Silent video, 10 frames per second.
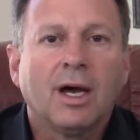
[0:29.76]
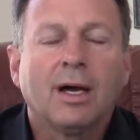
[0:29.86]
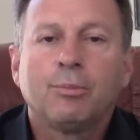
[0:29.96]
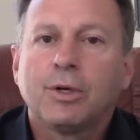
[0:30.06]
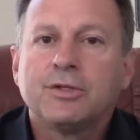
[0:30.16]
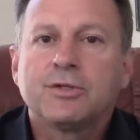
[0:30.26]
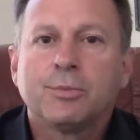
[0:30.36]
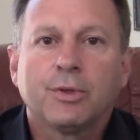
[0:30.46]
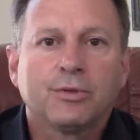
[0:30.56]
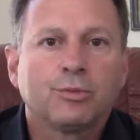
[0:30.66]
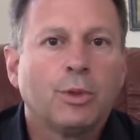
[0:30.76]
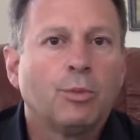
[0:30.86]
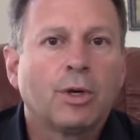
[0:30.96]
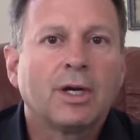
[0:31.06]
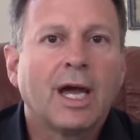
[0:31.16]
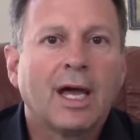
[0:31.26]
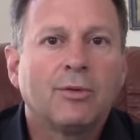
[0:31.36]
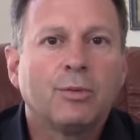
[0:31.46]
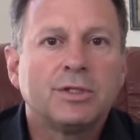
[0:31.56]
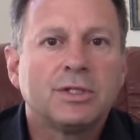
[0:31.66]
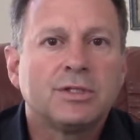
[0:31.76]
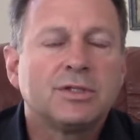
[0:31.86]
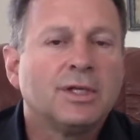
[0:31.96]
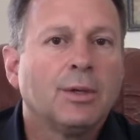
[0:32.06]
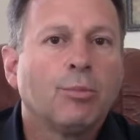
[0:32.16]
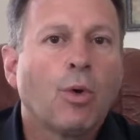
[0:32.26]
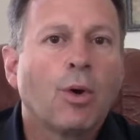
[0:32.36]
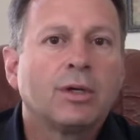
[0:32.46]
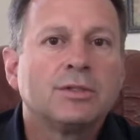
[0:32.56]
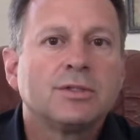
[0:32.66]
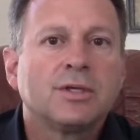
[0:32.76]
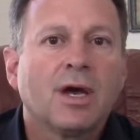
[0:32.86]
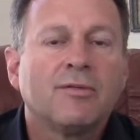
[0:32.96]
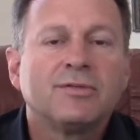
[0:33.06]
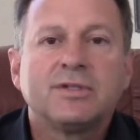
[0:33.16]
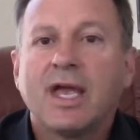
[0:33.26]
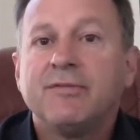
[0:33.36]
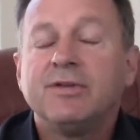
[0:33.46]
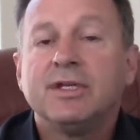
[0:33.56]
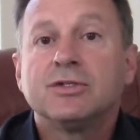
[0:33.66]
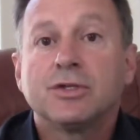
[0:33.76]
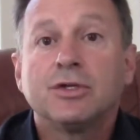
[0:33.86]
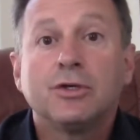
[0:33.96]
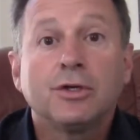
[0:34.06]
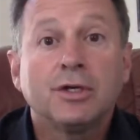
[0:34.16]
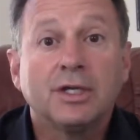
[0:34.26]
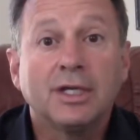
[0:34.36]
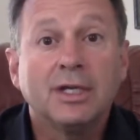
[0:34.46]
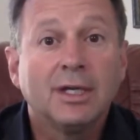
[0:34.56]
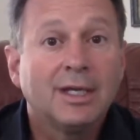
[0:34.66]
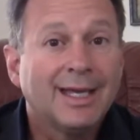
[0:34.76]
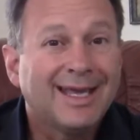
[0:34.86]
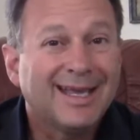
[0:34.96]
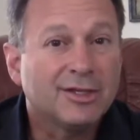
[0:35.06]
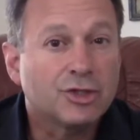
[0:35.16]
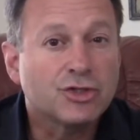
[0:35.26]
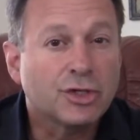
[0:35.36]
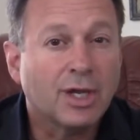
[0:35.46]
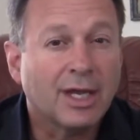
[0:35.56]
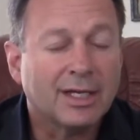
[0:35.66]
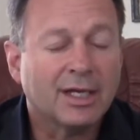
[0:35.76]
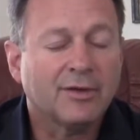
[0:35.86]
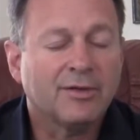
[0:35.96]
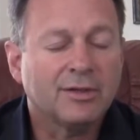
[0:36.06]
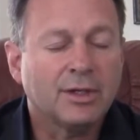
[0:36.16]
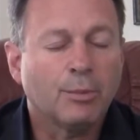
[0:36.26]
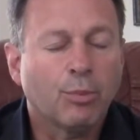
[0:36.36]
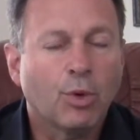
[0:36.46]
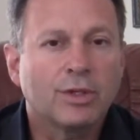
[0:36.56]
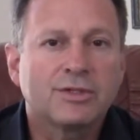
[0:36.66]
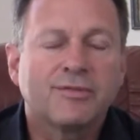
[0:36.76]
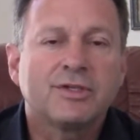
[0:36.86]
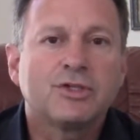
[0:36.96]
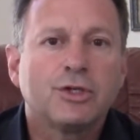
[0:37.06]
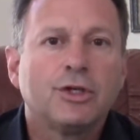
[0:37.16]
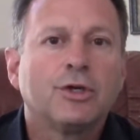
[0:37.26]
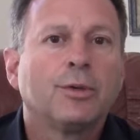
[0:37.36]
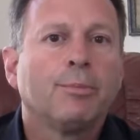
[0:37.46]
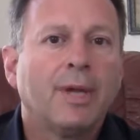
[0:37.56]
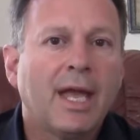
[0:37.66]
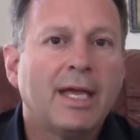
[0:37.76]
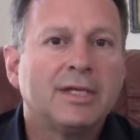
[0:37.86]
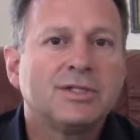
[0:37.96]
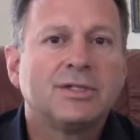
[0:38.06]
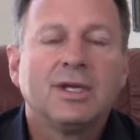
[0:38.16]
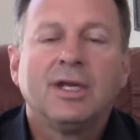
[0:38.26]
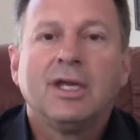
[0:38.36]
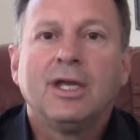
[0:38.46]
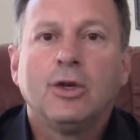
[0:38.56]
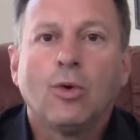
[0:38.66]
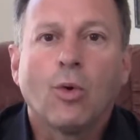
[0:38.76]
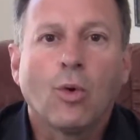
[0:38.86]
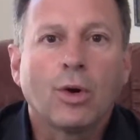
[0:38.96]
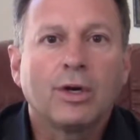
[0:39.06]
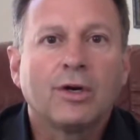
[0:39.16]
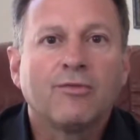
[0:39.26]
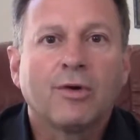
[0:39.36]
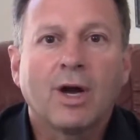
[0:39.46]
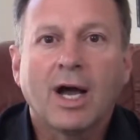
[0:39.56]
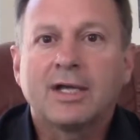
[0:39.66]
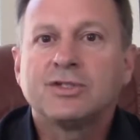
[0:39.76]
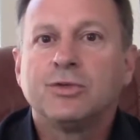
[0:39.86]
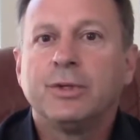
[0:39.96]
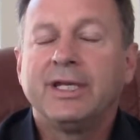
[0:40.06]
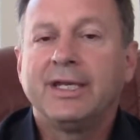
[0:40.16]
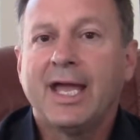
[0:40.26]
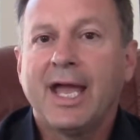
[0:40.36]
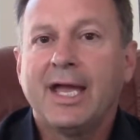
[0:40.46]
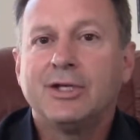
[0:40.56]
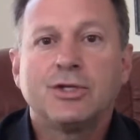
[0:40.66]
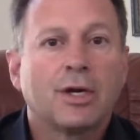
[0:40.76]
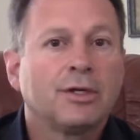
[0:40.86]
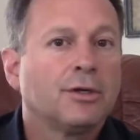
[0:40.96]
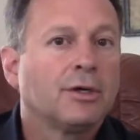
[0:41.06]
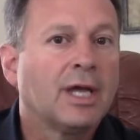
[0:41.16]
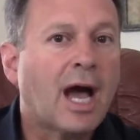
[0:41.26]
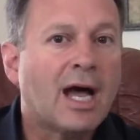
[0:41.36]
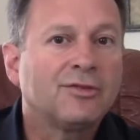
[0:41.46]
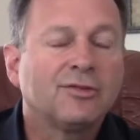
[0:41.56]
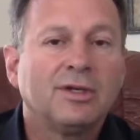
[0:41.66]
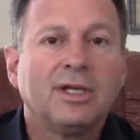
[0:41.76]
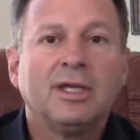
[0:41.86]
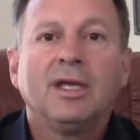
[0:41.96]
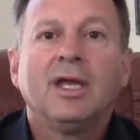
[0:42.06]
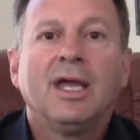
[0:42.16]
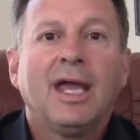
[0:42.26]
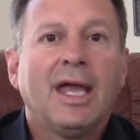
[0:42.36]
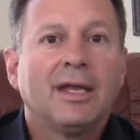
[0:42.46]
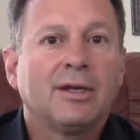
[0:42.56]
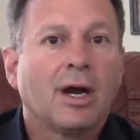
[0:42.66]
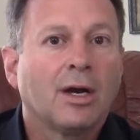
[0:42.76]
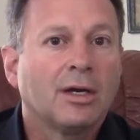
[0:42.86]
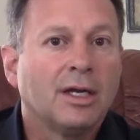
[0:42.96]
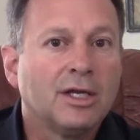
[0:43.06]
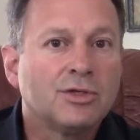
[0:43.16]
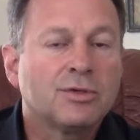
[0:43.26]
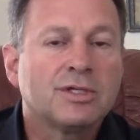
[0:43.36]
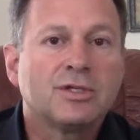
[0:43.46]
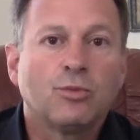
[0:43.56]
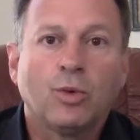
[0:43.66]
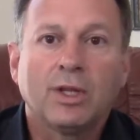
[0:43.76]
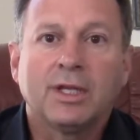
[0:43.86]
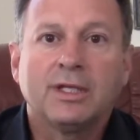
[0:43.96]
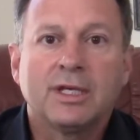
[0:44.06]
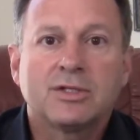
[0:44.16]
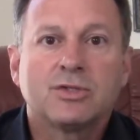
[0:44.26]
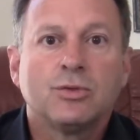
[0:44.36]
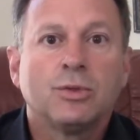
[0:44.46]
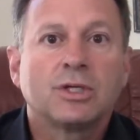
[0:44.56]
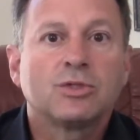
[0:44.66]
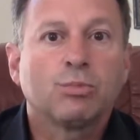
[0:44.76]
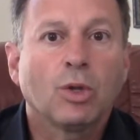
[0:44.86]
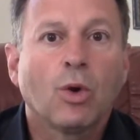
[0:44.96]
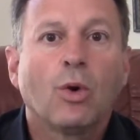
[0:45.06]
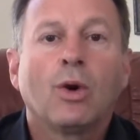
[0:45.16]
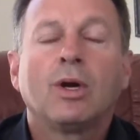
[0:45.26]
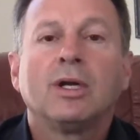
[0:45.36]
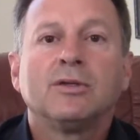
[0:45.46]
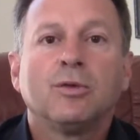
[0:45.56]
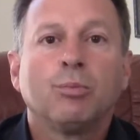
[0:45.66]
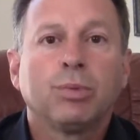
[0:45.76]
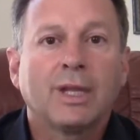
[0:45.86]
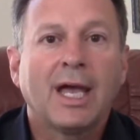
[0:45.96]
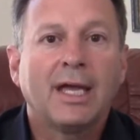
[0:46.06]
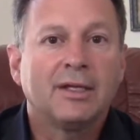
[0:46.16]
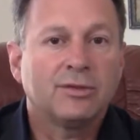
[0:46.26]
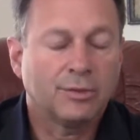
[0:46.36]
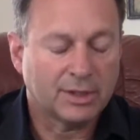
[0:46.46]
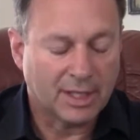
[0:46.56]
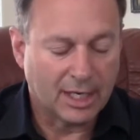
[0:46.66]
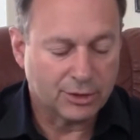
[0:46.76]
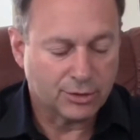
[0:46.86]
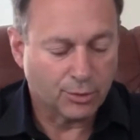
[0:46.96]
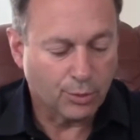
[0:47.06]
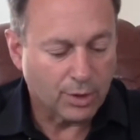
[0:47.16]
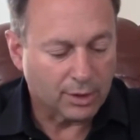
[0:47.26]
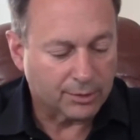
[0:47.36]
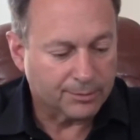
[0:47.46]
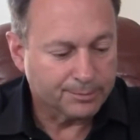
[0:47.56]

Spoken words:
principles we work on, which is the importance of safety and security and the importance of a secure base in order for us to engage our curiosity and our interest and willingness to explore and to play and to engage the world.